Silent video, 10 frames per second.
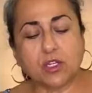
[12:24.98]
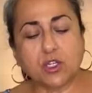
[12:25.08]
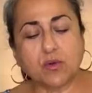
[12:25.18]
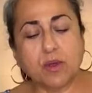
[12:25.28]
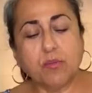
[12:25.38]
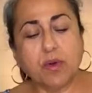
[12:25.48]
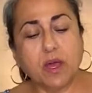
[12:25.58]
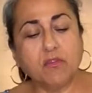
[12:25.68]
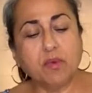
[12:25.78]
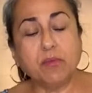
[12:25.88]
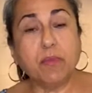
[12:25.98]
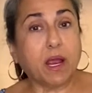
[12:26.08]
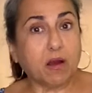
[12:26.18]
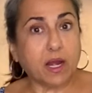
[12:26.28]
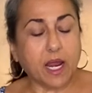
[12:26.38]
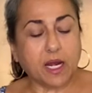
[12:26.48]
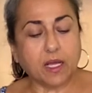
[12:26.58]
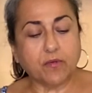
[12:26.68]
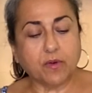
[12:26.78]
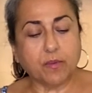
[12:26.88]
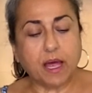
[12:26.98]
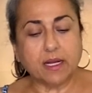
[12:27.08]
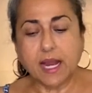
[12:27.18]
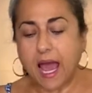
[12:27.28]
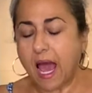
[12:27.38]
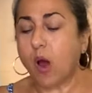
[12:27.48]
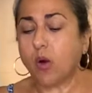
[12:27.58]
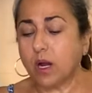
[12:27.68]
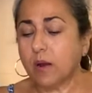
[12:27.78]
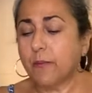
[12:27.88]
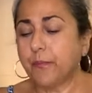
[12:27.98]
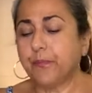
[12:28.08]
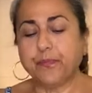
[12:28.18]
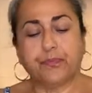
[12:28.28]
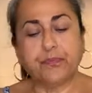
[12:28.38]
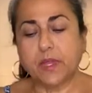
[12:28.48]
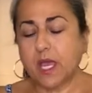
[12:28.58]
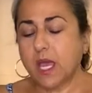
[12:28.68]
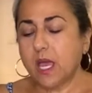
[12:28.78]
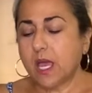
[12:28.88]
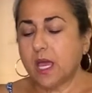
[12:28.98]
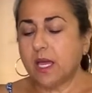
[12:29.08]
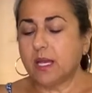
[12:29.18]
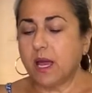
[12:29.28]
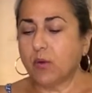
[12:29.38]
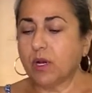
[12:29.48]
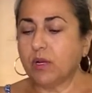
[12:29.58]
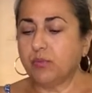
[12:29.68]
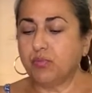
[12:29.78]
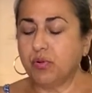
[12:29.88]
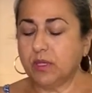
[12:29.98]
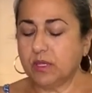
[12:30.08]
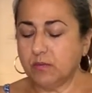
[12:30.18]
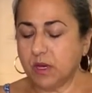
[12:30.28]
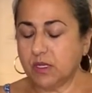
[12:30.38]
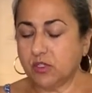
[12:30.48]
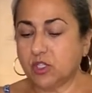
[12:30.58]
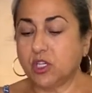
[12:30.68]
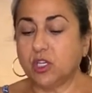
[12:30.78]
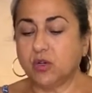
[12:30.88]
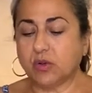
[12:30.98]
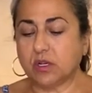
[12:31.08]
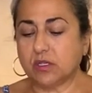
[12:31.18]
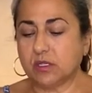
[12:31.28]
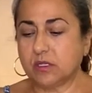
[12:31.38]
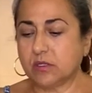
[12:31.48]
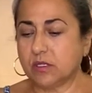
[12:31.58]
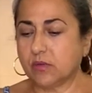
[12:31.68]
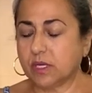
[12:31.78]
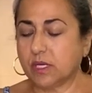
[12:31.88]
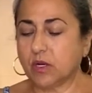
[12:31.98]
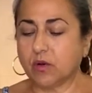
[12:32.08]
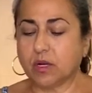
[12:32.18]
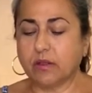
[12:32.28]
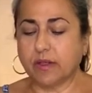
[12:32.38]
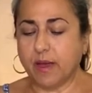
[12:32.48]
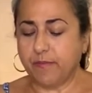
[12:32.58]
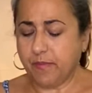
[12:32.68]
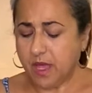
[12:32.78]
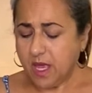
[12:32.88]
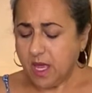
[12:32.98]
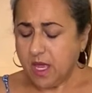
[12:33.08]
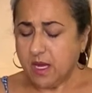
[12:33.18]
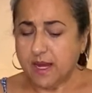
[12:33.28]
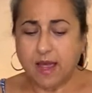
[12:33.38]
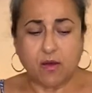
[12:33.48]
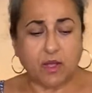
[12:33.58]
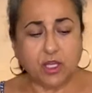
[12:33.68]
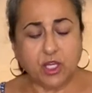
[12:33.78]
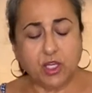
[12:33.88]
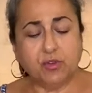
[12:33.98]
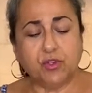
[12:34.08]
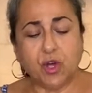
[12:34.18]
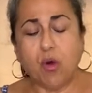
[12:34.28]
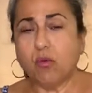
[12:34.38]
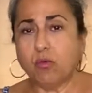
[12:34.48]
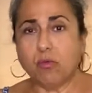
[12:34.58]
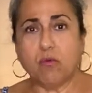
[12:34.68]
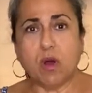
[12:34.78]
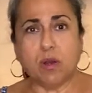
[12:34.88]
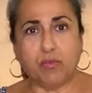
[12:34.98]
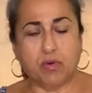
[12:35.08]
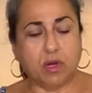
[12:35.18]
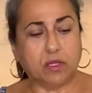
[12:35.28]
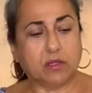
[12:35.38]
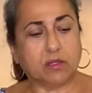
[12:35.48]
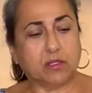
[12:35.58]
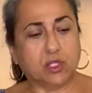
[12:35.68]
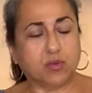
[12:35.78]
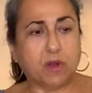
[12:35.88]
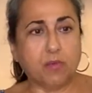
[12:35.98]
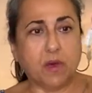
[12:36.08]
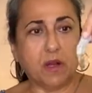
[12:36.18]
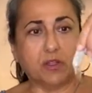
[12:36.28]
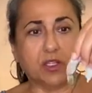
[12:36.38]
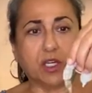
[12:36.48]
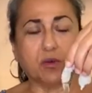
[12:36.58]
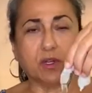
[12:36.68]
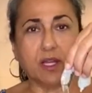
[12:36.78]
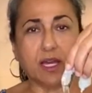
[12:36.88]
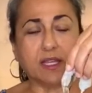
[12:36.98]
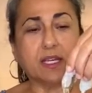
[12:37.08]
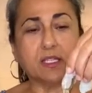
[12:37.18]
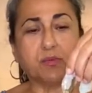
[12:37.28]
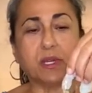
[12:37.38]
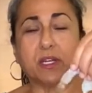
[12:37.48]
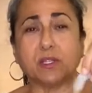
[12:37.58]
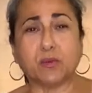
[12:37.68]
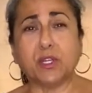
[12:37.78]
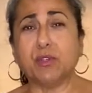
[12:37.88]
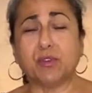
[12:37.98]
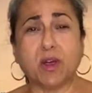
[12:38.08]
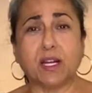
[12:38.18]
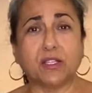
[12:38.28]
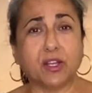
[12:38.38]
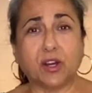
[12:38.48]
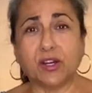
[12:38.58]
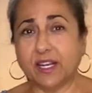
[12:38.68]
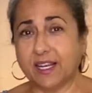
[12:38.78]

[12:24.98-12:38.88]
shrimp have been marinating for about an hour. And now we're going to put them on skewers so we can grill them. Now, you don't want to put the shrimp on a skewer like this because when you try to turn it,